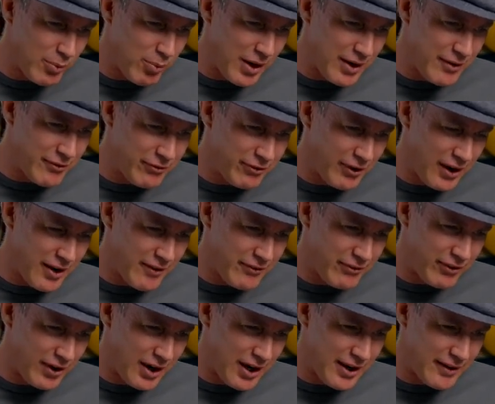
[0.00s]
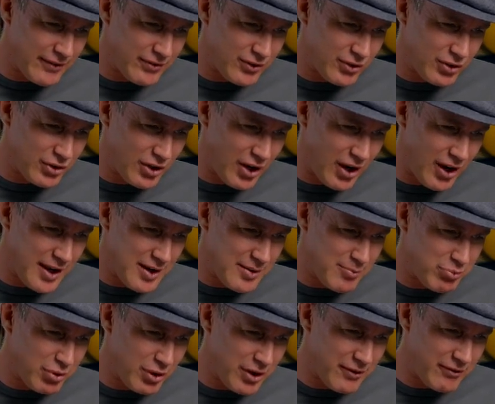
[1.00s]
155
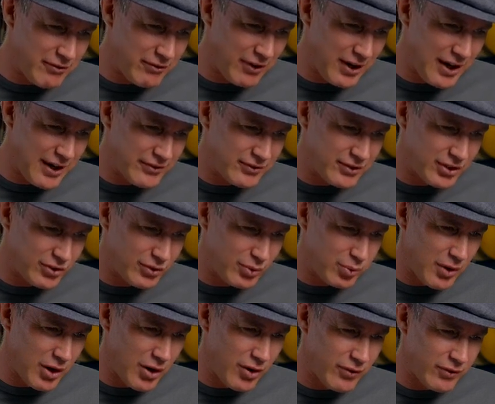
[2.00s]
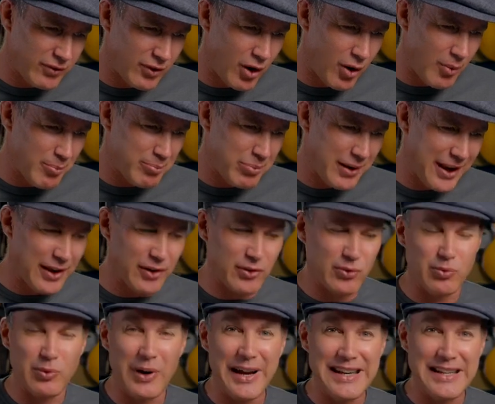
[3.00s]
9.5 to 12 compound
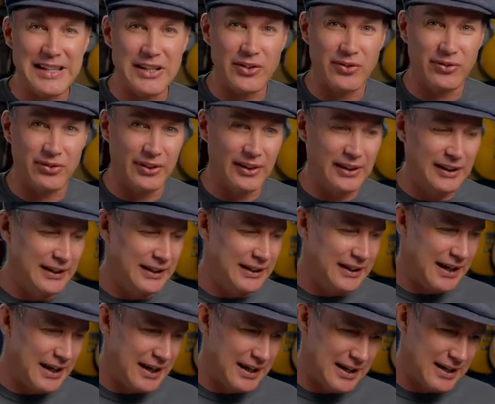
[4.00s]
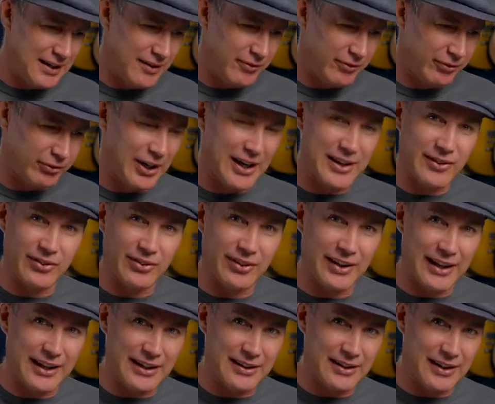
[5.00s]
radius frets
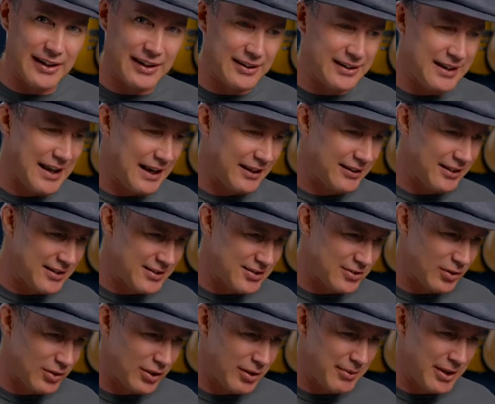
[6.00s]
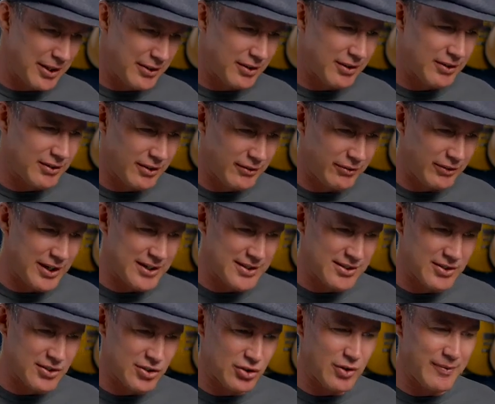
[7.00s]
and neck. That's talking about the frets,
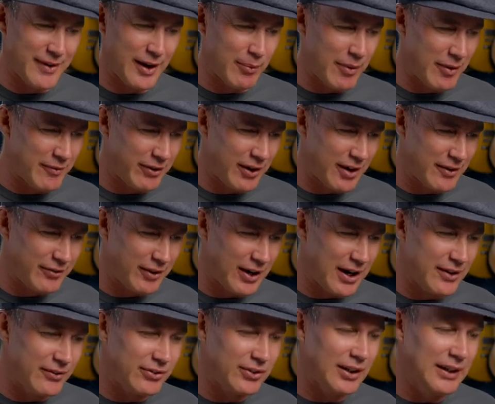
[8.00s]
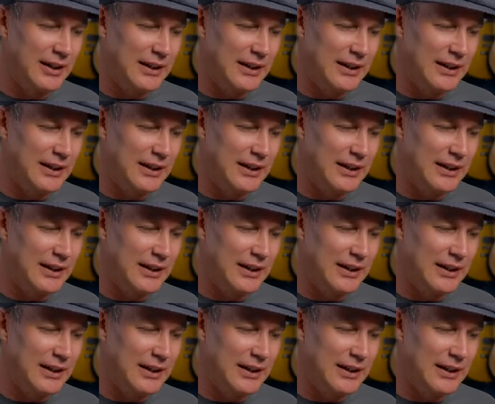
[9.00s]
the StewMac 155s.